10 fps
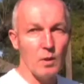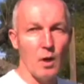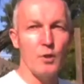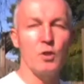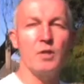with
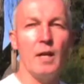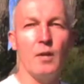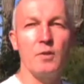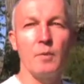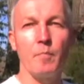larger
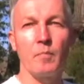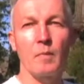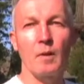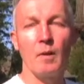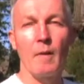cells.
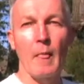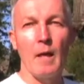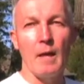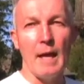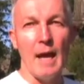
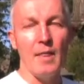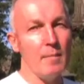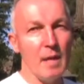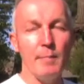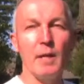And they
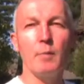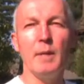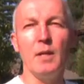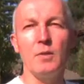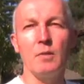made bigger
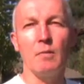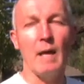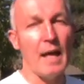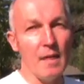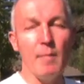bees,
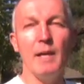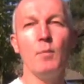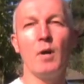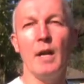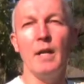and they made
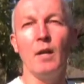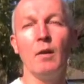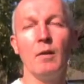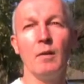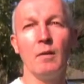more honey.
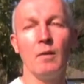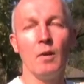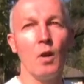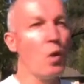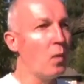
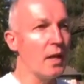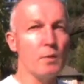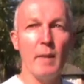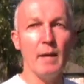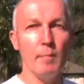Well,
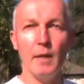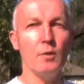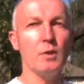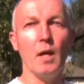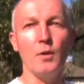let's make
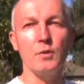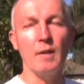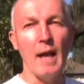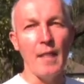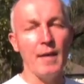bigger cells.
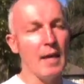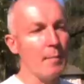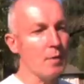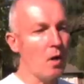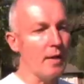And they
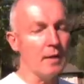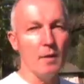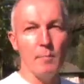kept going,